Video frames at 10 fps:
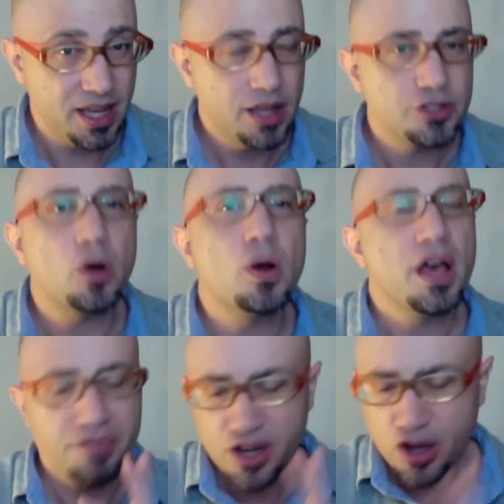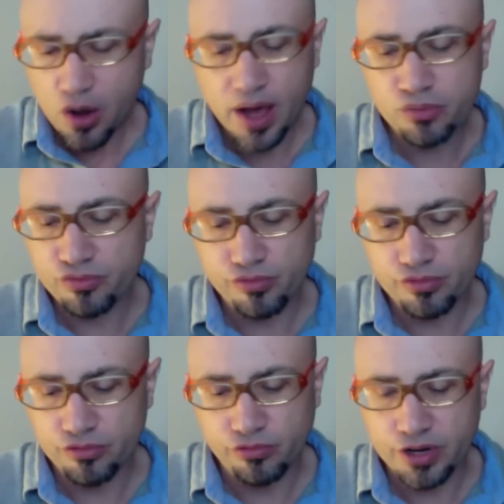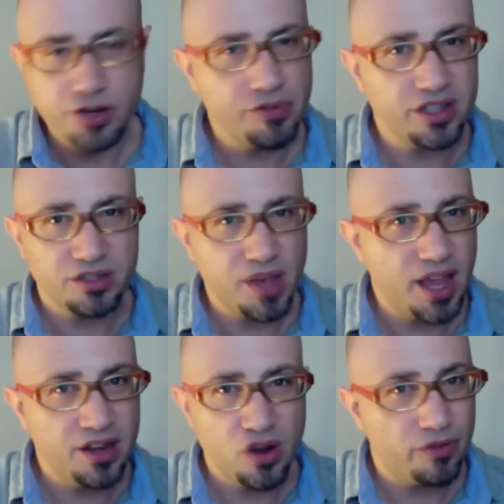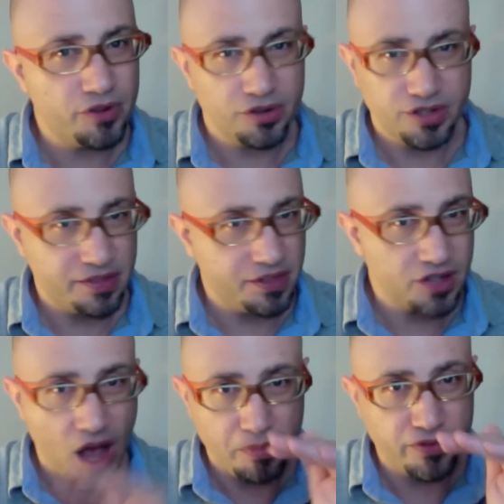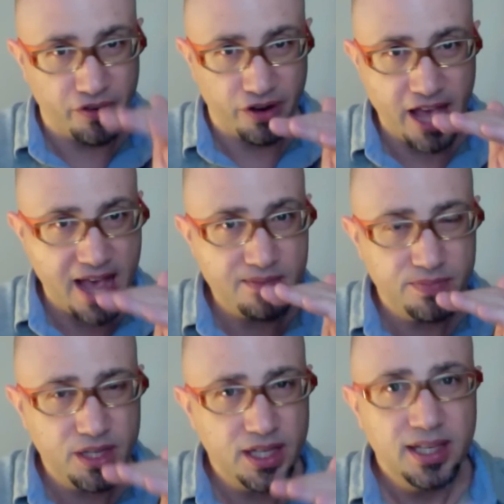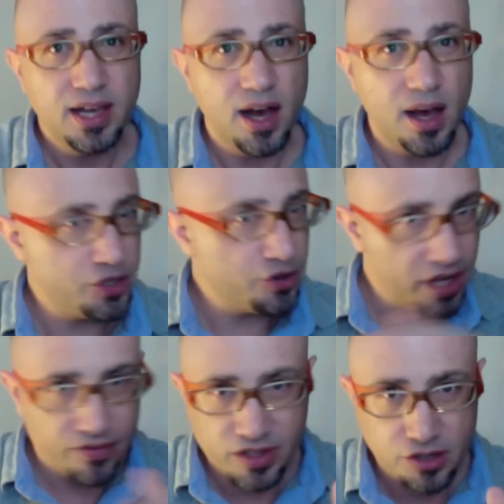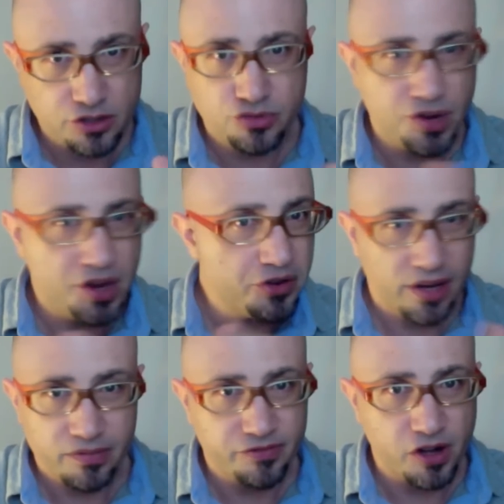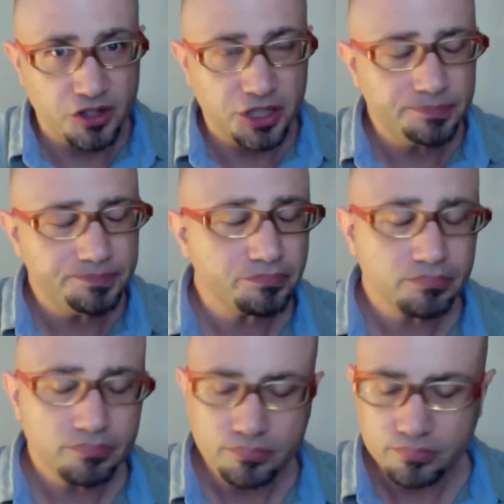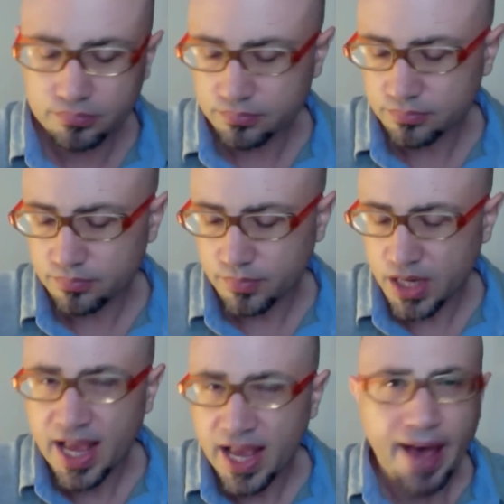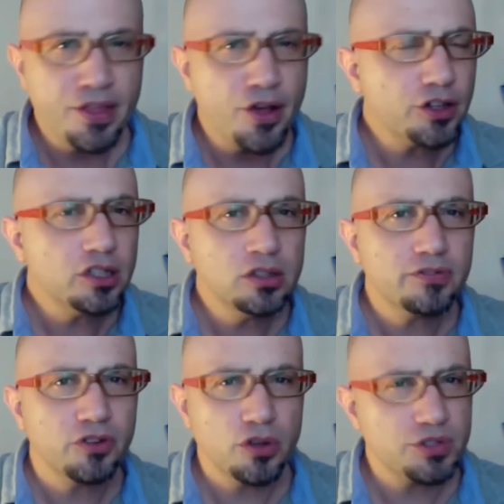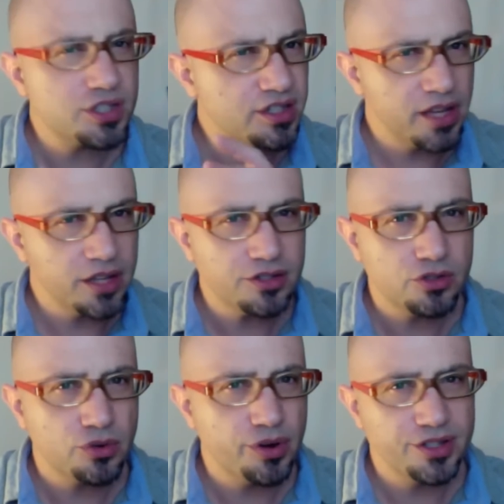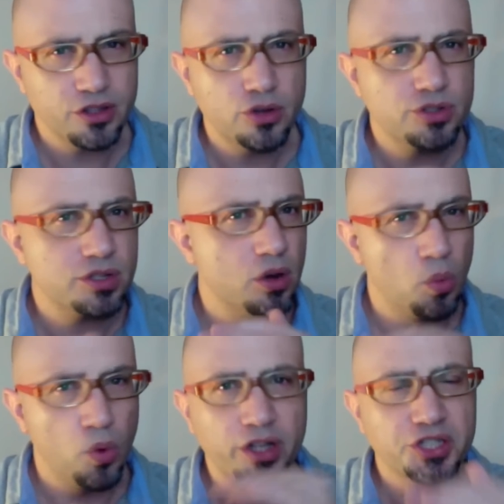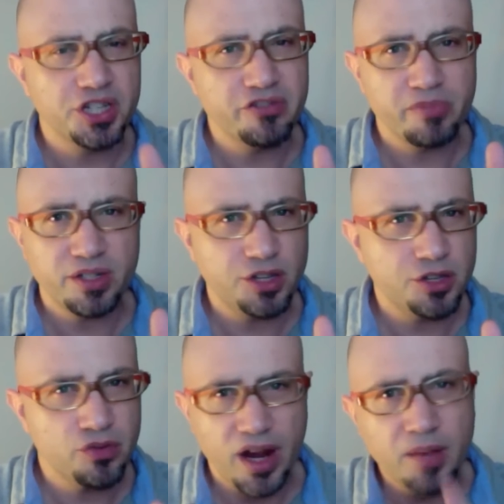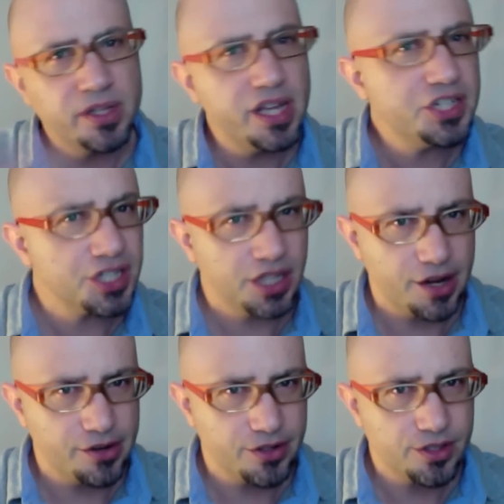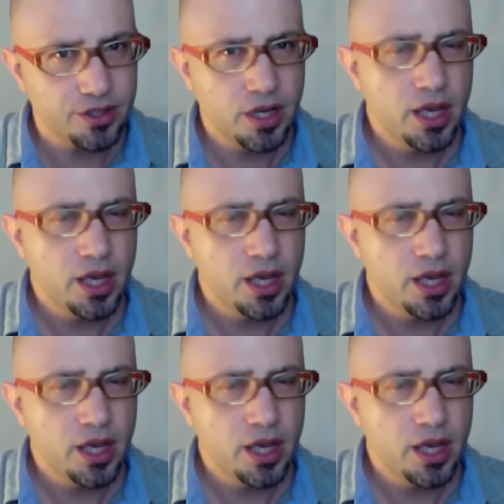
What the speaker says: So they know how to read your resume and know if you're at the top of your game in your given industry, in your given function. And they're going to look for those success stories and those work achievements in your recommendation letters.